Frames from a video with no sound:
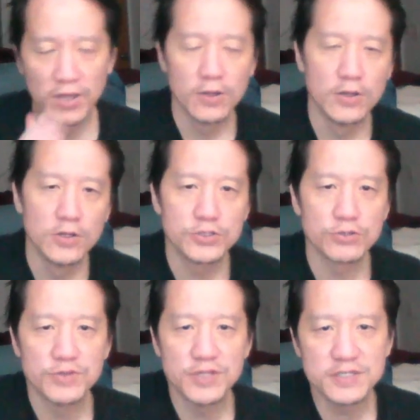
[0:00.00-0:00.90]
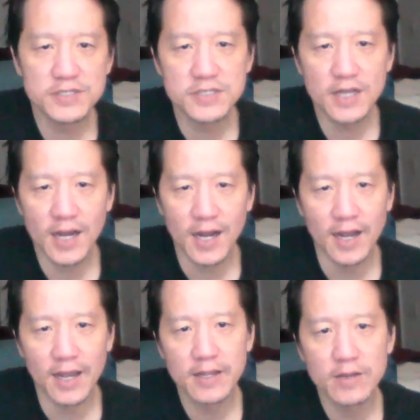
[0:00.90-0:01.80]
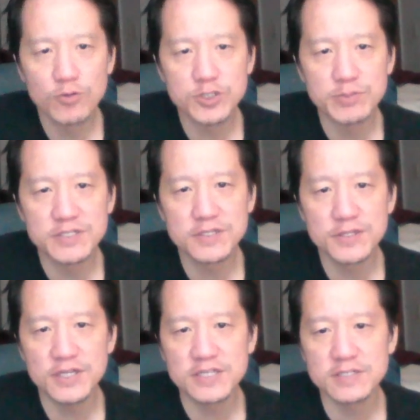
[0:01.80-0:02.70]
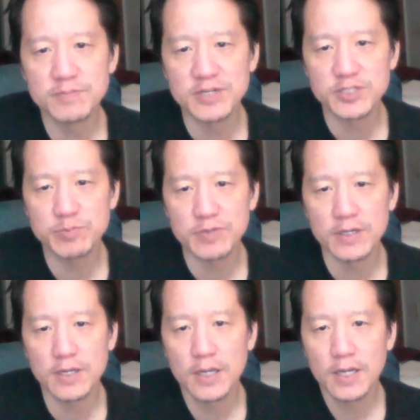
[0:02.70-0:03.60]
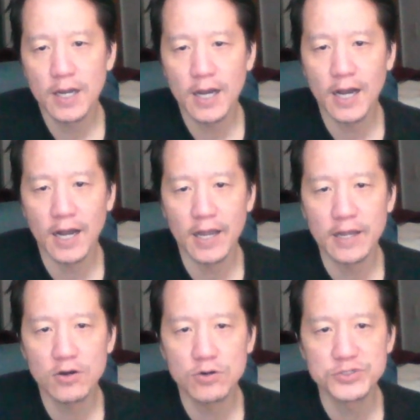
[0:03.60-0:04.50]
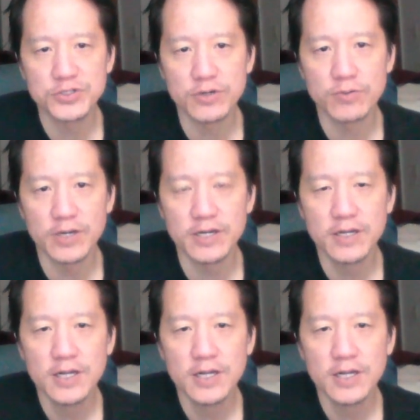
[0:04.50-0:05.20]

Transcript: So this is high, which means this must be high also, right?